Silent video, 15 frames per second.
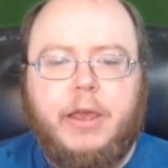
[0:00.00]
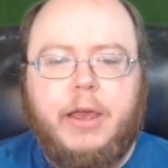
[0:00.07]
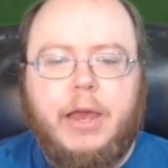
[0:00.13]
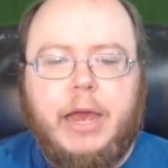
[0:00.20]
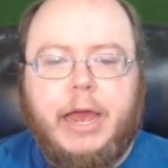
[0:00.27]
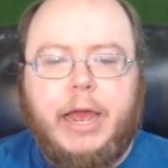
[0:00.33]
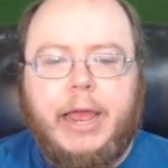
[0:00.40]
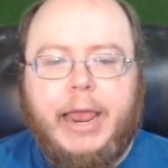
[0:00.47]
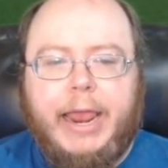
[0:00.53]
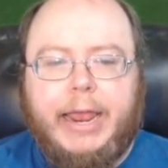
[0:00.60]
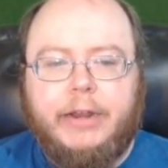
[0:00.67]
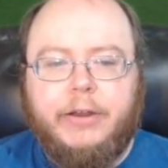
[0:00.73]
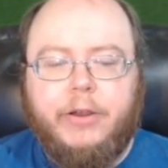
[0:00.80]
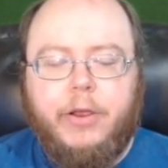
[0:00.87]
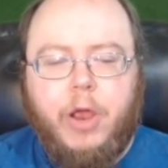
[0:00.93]

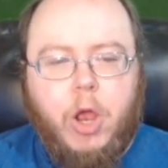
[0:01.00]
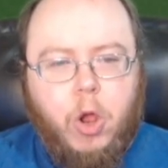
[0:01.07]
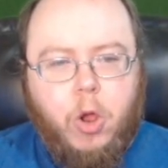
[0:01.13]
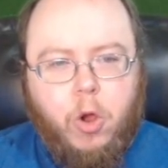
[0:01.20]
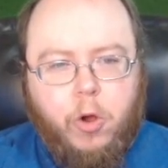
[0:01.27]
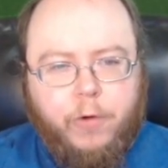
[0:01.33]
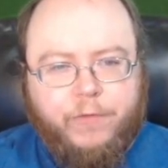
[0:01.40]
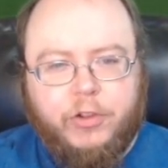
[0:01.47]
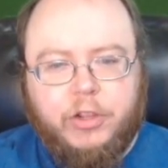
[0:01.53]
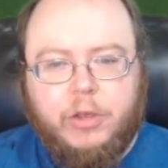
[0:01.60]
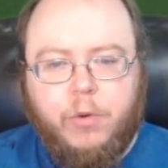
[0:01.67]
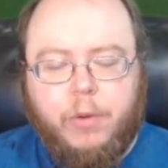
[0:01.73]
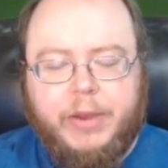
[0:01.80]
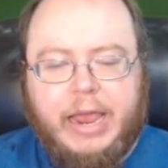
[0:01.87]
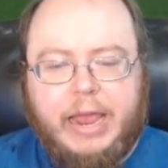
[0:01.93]
And hopefully
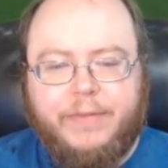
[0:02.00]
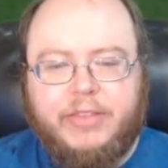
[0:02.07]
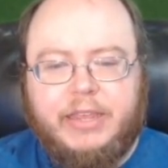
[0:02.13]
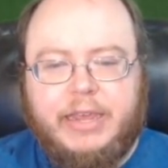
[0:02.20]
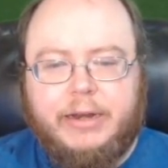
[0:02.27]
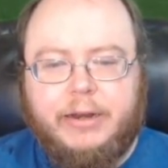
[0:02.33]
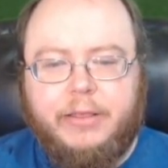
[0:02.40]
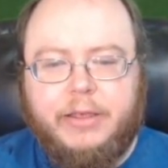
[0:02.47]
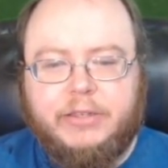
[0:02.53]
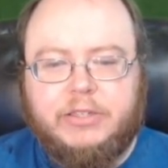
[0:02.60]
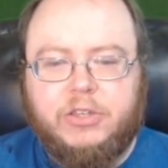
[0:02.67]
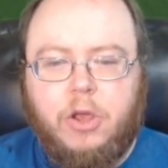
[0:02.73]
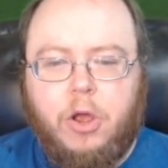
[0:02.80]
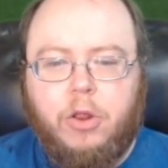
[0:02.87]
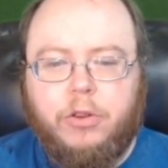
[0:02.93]
what we have at the end of this is
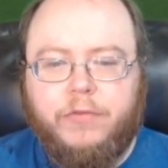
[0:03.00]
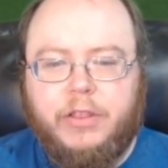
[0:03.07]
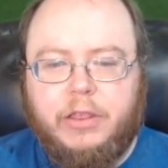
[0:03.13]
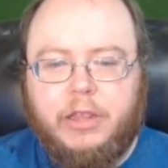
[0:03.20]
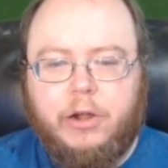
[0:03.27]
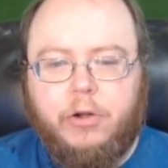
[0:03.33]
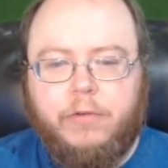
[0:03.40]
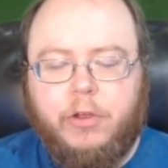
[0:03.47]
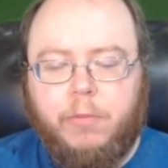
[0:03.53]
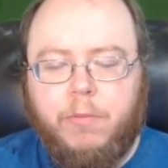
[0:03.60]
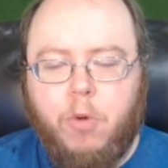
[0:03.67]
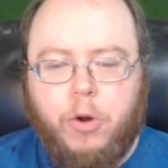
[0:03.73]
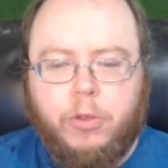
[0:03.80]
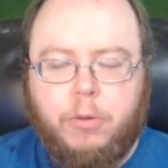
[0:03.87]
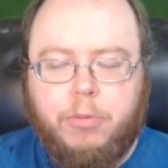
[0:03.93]
all of the Laravel
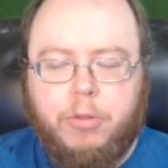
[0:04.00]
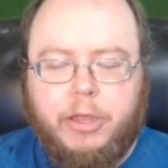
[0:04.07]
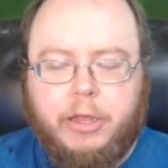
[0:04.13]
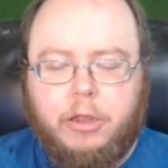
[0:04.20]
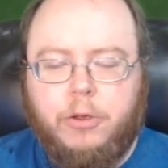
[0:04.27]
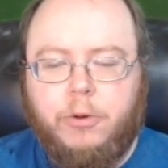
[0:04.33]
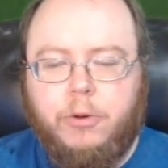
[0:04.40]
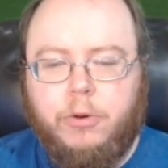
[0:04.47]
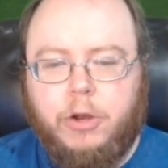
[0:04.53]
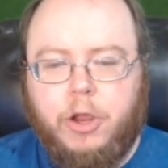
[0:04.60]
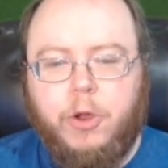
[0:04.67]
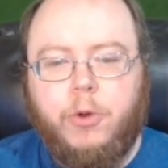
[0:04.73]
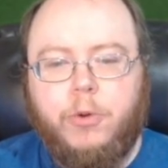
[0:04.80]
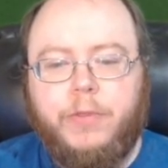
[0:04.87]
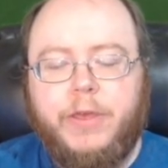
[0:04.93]
boilerplate
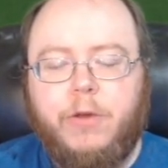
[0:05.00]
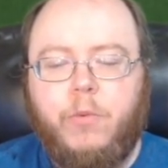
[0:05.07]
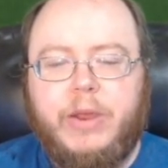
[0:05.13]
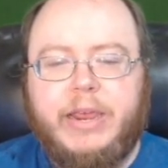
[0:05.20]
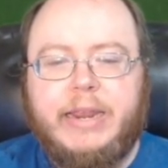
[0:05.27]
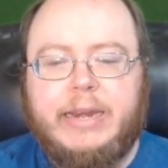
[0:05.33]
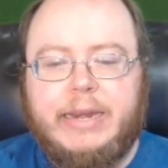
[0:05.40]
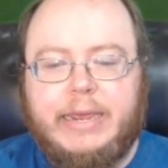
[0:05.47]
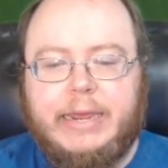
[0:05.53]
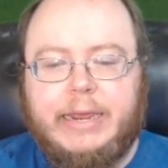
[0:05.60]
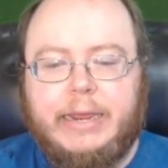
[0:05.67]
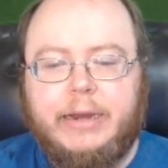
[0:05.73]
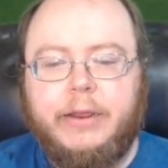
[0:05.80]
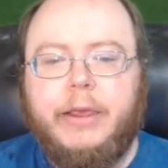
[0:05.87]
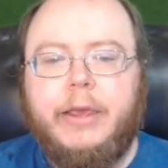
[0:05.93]
code that we
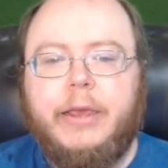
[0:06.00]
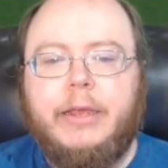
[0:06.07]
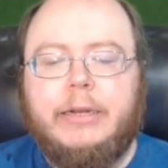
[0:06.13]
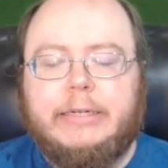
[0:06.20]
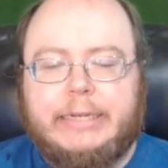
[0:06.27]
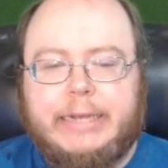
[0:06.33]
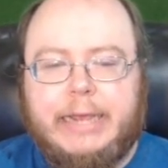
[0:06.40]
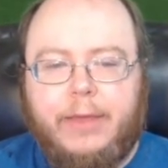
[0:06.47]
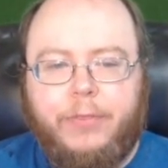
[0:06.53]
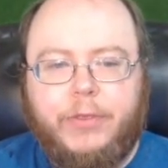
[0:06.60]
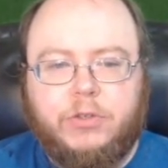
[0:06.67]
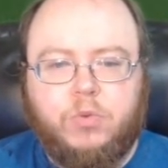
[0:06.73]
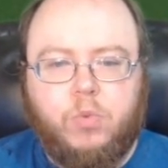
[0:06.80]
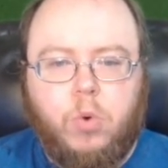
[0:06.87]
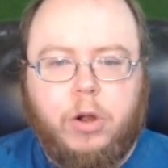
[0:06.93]
need to get
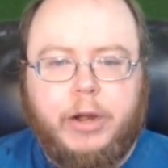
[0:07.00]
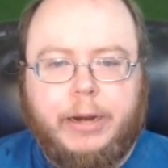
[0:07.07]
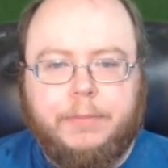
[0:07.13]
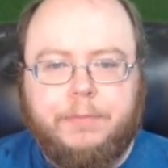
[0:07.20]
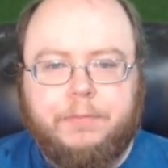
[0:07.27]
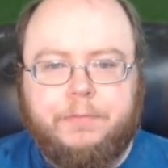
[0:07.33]
this working.